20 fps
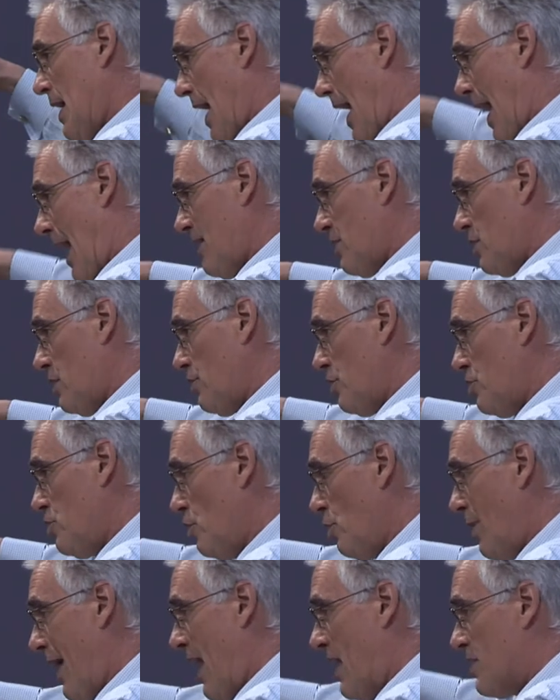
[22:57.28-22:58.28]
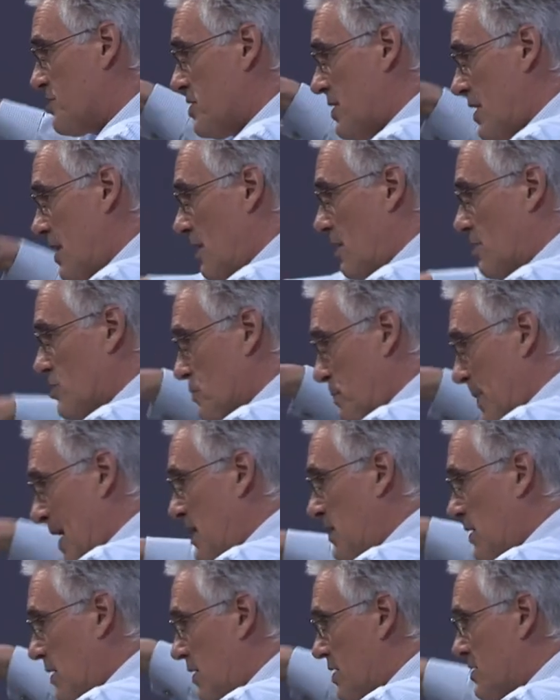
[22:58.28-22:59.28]
and in the US in
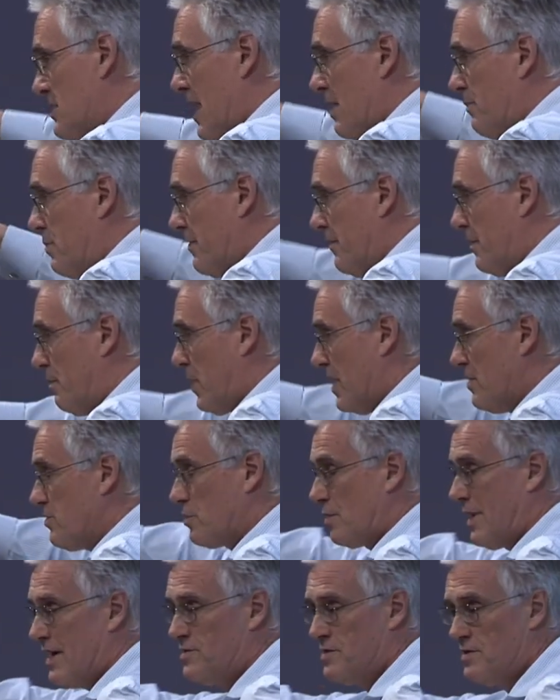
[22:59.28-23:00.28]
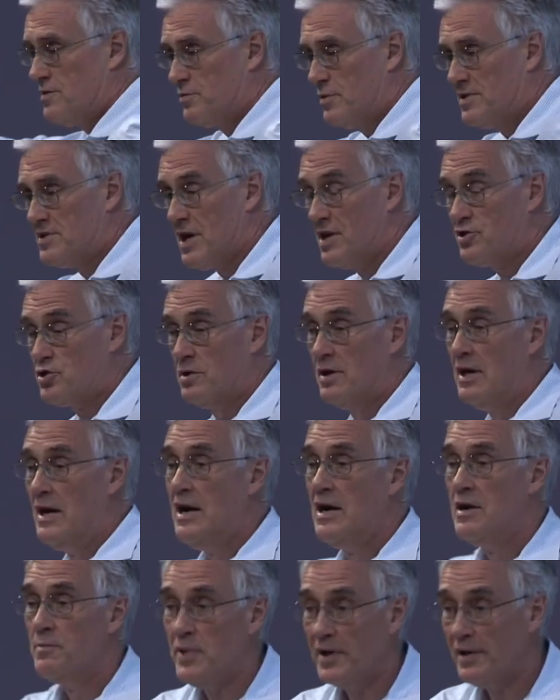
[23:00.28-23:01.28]
explaining the depth of the post-crisis recession.
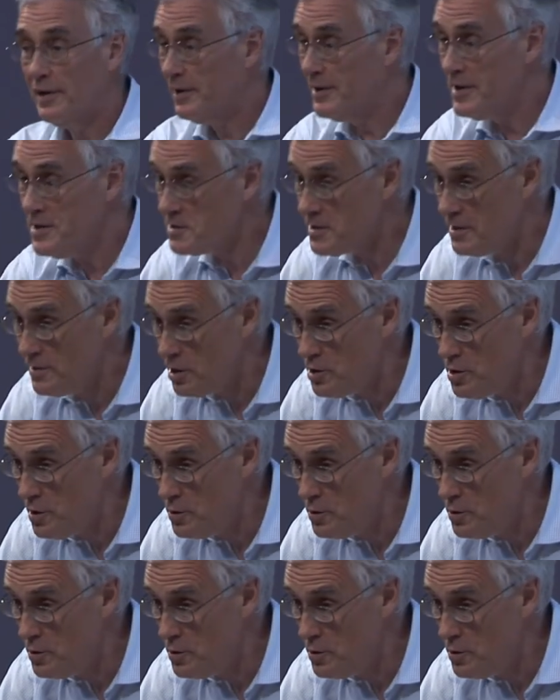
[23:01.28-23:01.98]
But at least in the